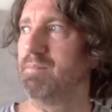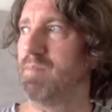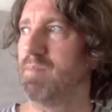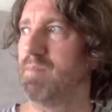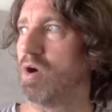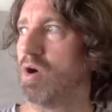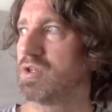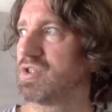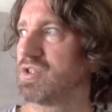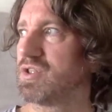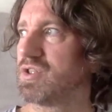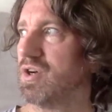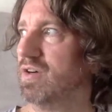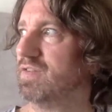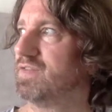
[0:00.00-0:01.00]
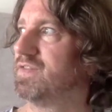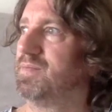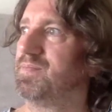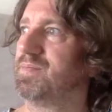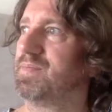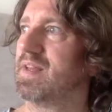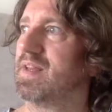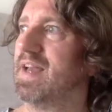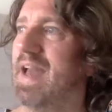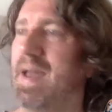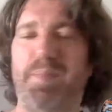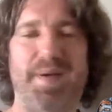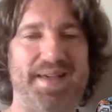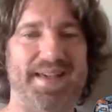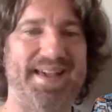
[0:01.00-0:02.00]
more sort of
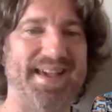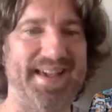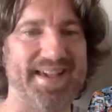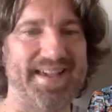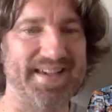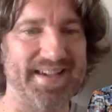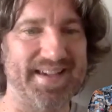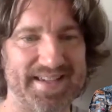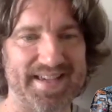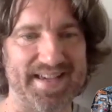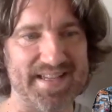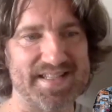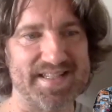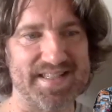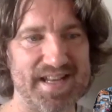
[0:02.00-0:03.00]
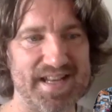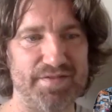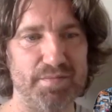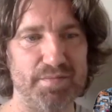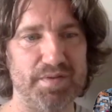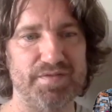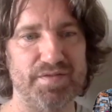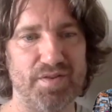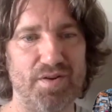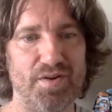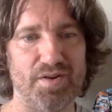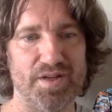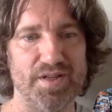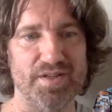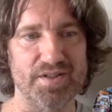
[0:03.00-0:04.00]
epic, I guess, than ever
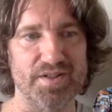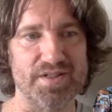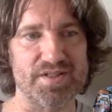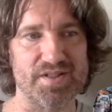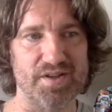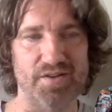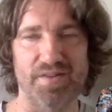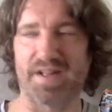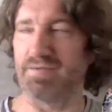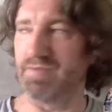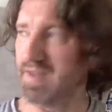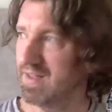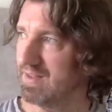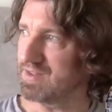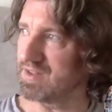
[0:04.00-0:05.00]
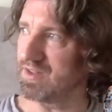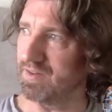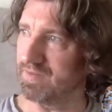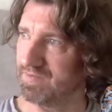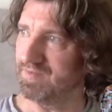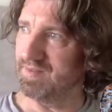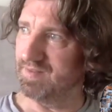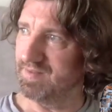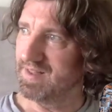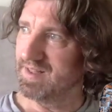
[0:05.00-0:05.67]
before. You know, it's got that real sort of